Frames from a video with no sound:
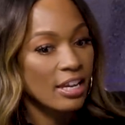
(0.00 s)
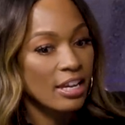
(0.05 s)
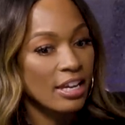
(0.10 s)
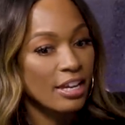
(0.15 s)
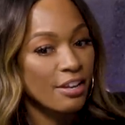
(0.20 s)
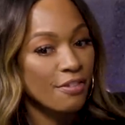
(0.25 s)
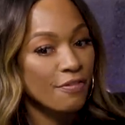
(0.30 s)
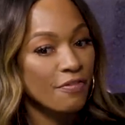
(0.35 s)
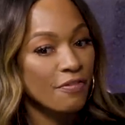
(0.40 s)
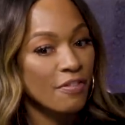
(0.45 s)

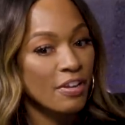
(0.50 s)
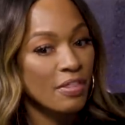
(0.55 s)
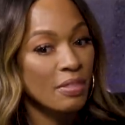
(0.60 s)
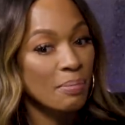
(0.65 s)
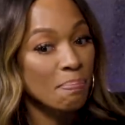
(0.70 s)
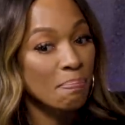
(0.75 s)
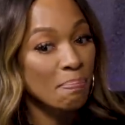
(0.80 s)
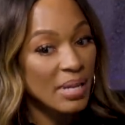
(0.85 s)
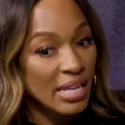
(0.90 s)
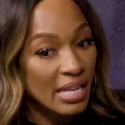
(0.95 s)
if the
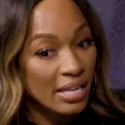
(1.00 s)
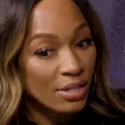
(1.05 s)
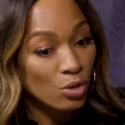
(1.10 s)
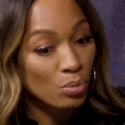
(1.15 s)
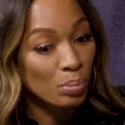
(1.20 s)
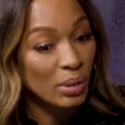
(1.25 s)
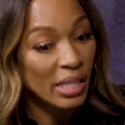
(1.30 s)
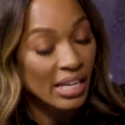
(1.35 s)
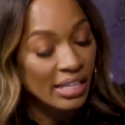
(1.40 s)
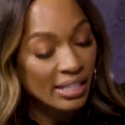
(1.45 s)
men who
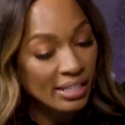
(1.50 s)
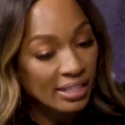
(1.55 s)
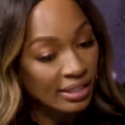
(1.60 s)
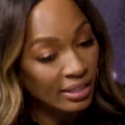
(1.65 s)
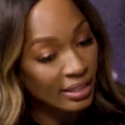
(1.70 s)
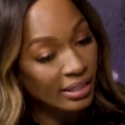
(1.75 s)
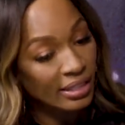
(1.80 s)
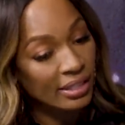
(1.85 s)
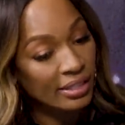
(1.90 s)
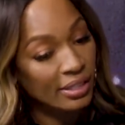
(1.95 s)
played in the
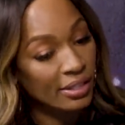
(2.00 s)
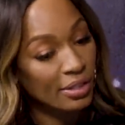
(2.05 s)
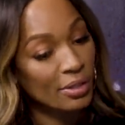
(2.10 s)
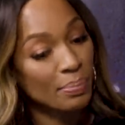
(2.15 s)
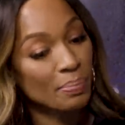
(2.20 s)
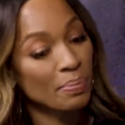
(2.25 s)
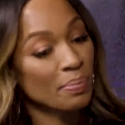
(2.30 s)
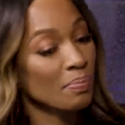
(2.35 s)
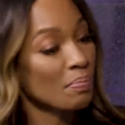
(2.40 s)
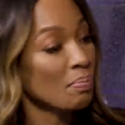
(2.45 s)
league
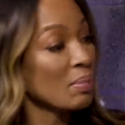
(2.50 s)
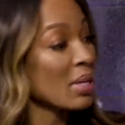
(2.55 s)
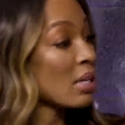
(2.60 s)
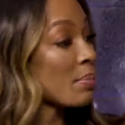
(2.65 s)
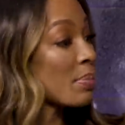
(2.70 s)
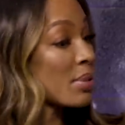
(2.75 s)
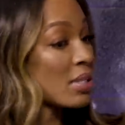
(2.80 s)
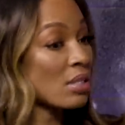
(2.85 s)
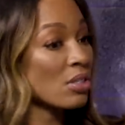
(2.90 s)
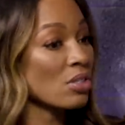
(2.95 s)
or men in
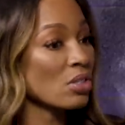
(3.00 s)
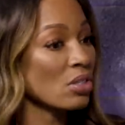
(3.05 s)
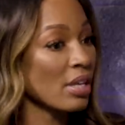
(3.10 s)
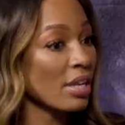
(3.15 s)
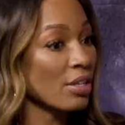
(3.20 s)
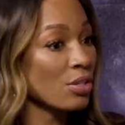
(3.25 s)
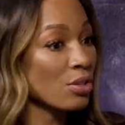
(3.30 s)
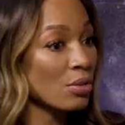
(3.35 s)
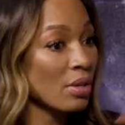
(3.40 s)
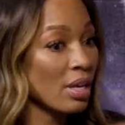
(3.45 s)
positions
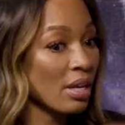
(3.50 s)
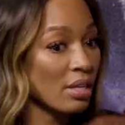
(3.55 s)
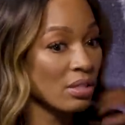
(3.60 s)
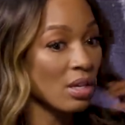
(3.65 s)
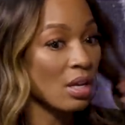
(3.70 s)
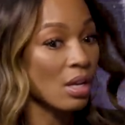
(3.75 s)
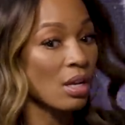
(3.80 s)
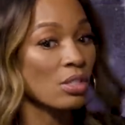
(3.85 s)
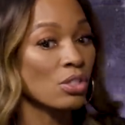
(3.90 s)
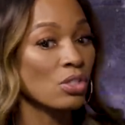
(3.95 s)
like you guys
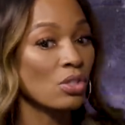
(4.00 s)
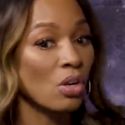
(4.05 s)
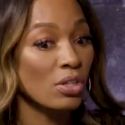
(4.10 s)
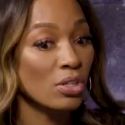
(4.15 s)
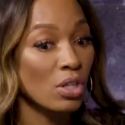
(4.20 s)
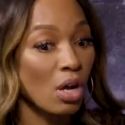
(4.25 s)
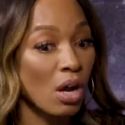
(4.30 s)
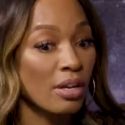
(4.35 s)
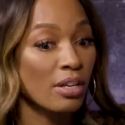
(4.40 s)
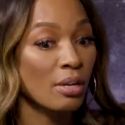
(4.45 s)
start
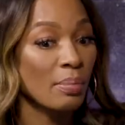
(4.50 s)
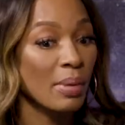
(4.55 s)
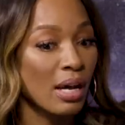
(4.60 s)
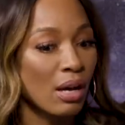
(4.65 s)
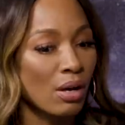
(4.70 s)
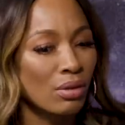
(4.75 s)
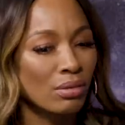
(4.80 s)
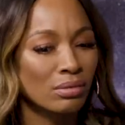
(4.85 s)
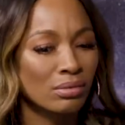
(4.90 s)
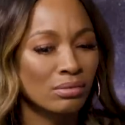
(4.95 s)
talking
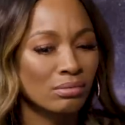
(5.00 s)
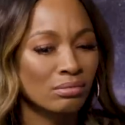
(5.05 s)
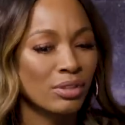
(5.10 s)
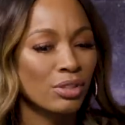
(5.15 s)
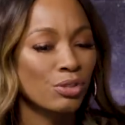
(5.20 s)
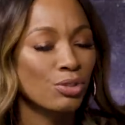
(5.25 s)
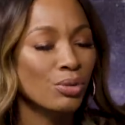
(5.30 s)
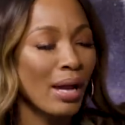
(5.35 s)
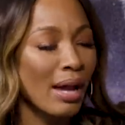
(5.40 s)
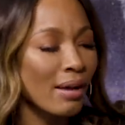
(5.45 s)
about their
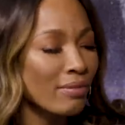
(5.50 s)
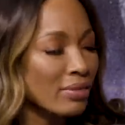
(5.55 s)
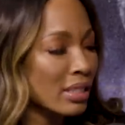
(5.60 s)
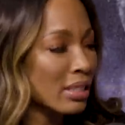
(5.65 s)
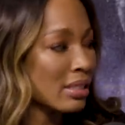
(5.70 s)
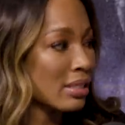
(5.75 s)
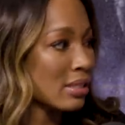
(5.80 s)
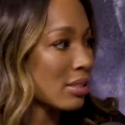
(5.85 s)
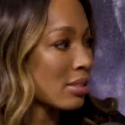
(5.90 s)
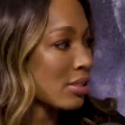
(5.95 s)
traveling
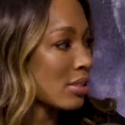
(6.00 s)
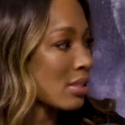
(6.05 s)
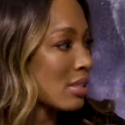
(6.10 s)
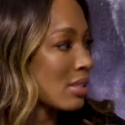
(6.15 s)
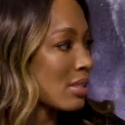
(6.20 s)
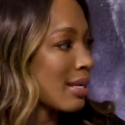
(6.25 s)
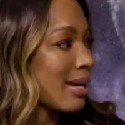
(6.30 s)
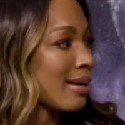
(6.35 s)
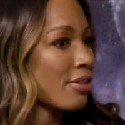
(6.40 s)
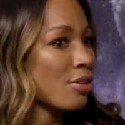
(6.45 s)
conditions
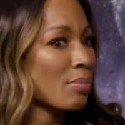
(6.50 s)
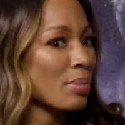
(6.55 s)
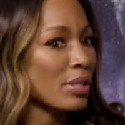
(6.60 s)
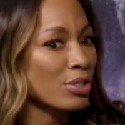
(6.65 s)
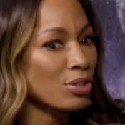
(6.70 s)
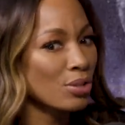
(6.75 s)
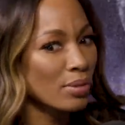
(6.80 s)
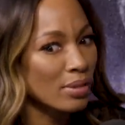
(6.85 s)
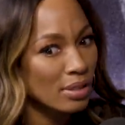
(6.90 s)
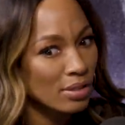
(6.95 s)
and how they're being
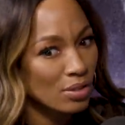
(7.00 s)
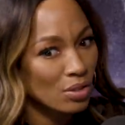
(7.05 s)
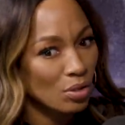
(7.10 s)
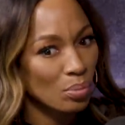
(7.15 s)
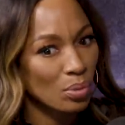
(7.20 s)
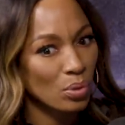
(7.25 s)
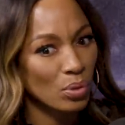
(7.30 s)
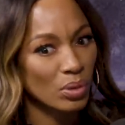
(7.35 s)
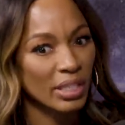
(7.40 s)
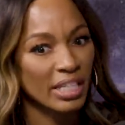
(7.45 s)
treated so mm.
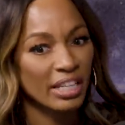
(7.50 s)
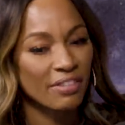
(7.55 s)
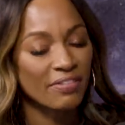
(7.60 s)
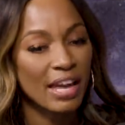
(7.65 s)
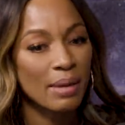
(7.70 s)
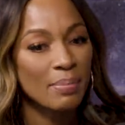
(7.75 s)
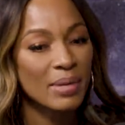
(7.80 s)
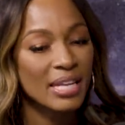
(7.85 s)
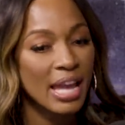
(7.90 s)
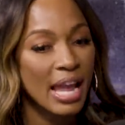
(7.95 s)
poorly. If
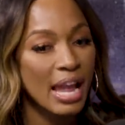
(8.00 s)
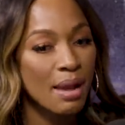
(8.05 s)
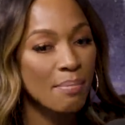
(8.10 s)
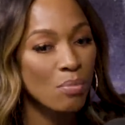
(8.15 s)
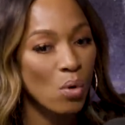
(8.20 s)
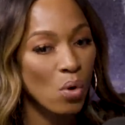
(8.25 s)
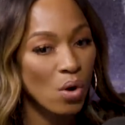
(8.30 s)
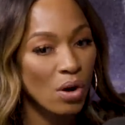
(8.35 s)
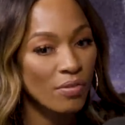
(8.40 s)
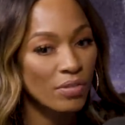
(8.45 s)
that became
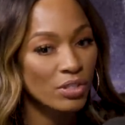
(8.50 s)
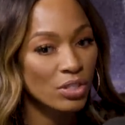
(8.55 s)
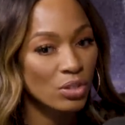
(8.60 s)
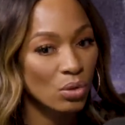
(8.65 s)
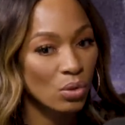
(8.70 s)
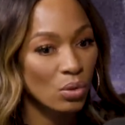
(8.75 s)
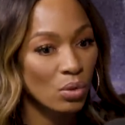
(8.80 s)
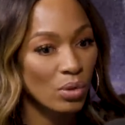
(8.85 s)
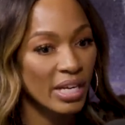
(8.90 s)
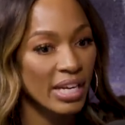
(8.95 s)
more of a
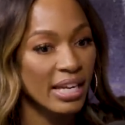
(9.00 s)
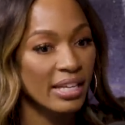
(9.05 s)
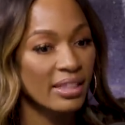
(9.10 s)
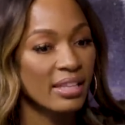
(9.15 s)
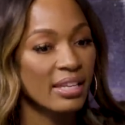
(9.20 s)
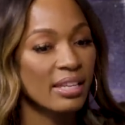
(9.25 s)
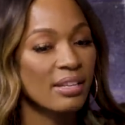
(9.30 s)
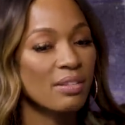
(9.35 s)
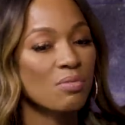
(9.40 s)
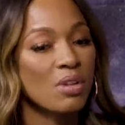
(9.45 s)
story,
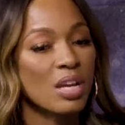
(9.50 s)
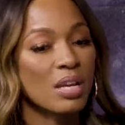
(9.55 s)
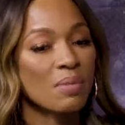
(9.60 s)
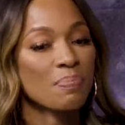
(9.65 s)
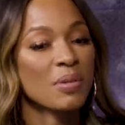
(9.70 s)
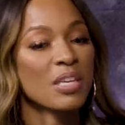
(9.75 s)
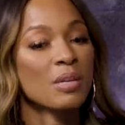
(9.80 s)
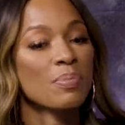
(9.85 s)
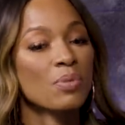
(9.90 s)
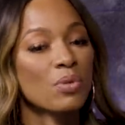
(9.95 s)
then
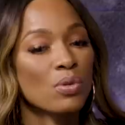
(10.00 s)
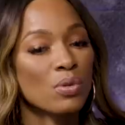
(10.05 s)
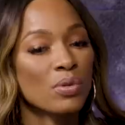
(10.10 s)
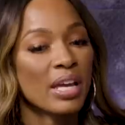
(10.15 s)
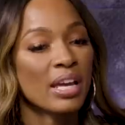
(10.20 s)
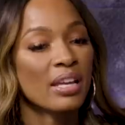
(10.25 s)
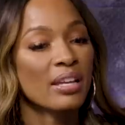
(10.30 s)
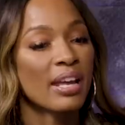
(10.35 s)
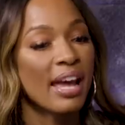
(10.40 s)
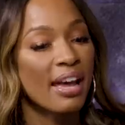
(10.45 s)
people
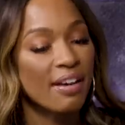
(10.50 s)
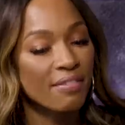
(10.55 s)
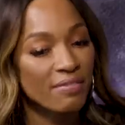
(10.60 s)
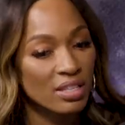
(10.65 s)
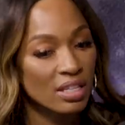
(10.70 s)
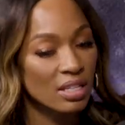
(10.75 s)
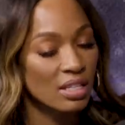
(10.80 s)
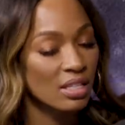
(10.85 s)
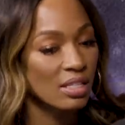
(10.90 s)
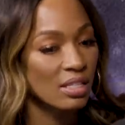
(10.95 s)
that have
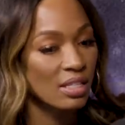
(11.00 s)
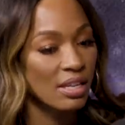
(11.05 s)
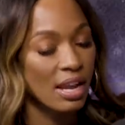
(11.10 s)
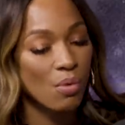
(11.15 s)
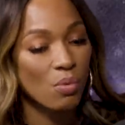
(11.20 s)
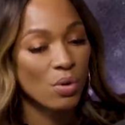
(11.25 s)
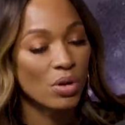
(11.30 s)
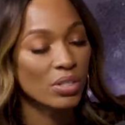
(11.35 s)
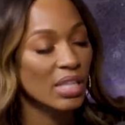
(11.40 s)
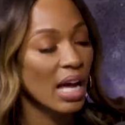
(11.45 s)
these
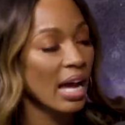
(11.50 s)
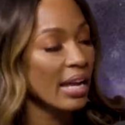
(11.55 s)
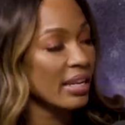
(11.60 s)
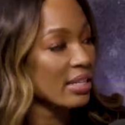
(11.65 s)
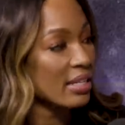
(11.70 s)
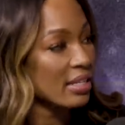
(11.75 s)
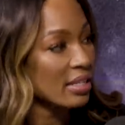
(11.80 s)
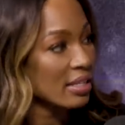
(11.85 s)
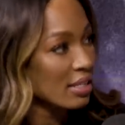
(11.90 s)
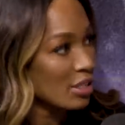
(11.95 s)
networks,
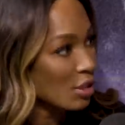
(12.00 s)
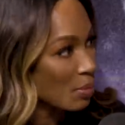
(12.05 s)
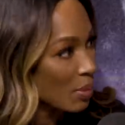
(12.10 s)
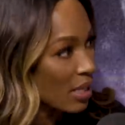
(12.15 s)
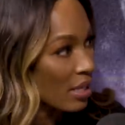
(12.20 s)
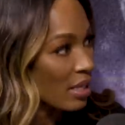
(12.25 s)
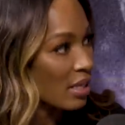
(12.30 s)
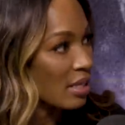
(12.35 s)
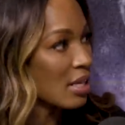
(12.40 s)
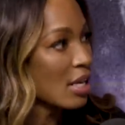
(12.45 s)
i.e.,
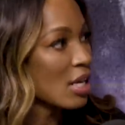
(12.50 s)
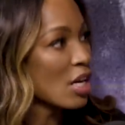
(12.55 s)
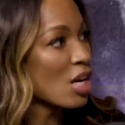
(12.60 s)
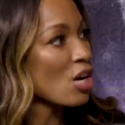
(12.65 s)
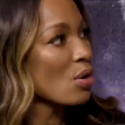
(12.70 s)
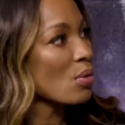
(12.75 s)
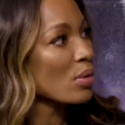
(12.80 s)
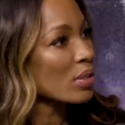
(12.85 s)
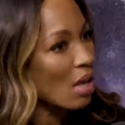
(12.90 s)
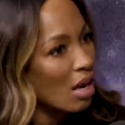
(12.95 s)
ESPN,
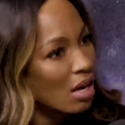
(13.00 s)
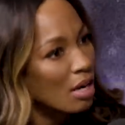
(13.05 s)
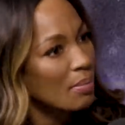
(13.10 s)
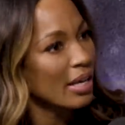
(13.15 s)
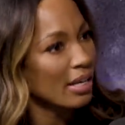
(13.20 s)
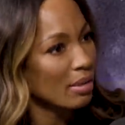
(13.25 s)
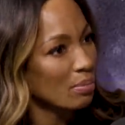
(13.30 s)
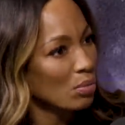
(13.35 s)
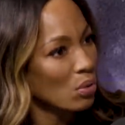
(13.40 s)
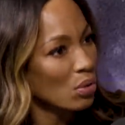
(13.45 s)
would talk
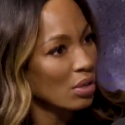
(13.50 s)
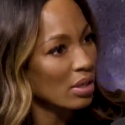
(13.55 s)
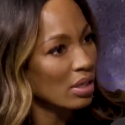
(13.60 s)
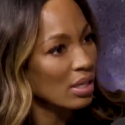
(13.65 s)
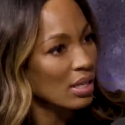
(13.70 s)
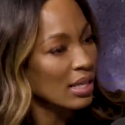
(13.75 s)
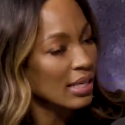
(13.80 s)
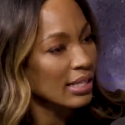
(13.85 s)
about it more.